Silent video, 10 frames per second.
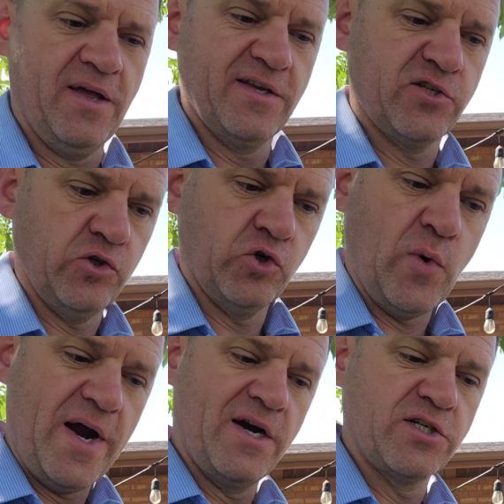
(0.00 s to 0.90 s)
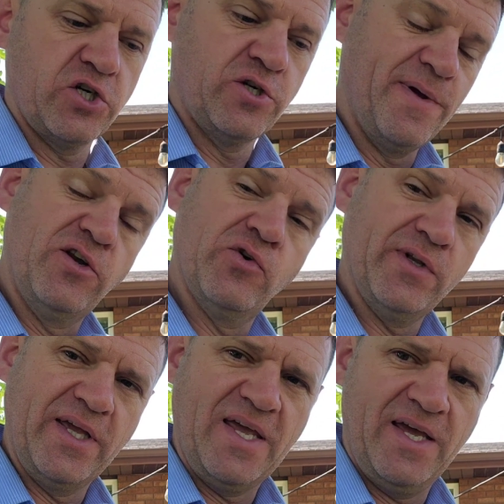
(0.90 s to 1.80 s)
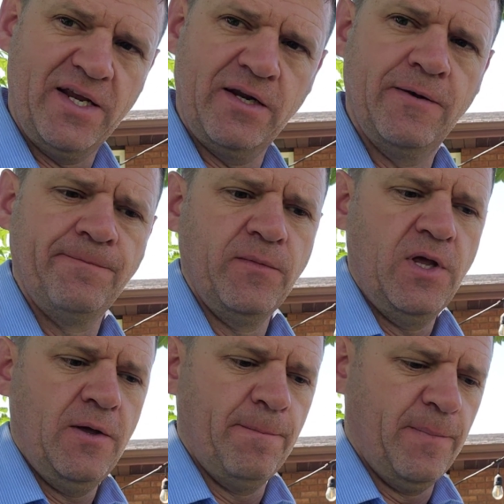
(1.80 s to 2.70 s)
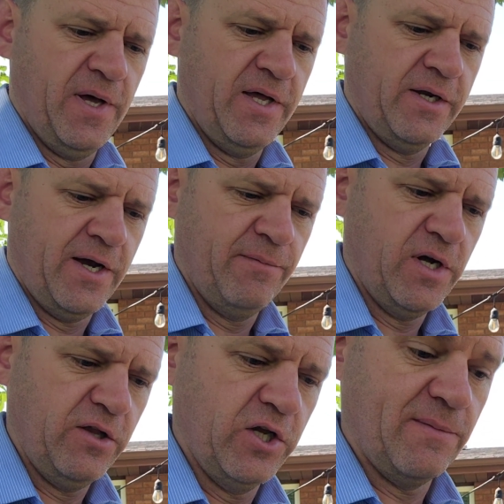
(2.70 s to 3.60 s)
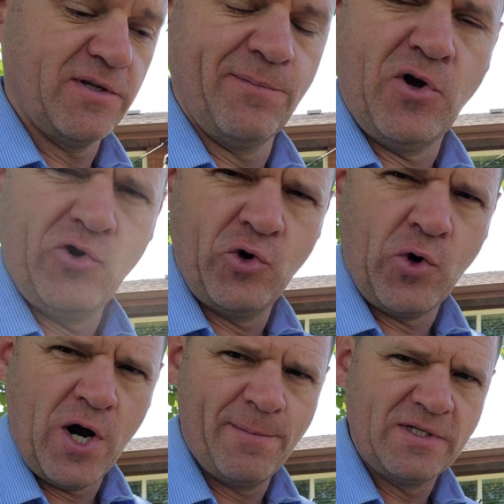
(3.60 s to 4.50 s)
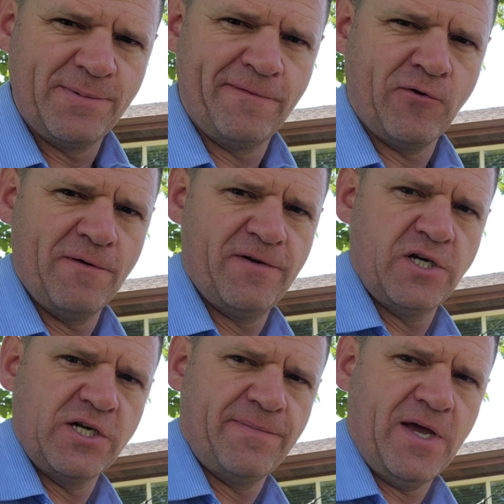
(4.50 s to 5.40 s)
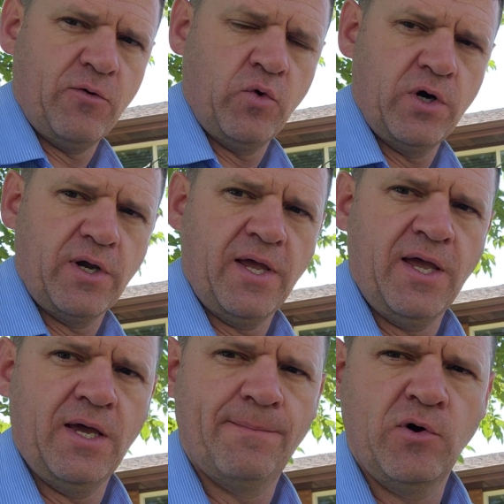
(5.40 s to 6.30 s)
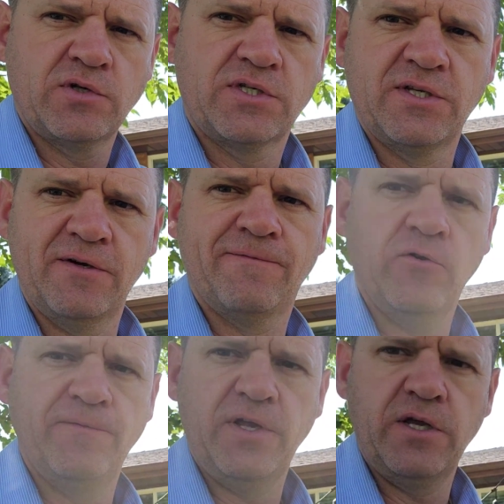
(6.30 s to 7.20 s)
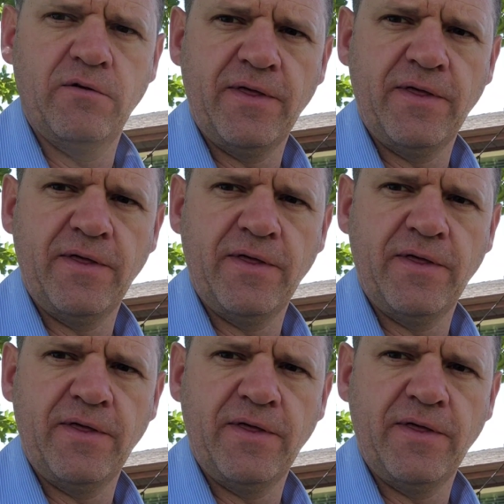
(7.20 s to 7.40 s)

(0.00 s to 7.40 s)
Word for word: And the solar wires should be totally hidden but I'm gonna look up some code requirements before I finish up that work and post the full video of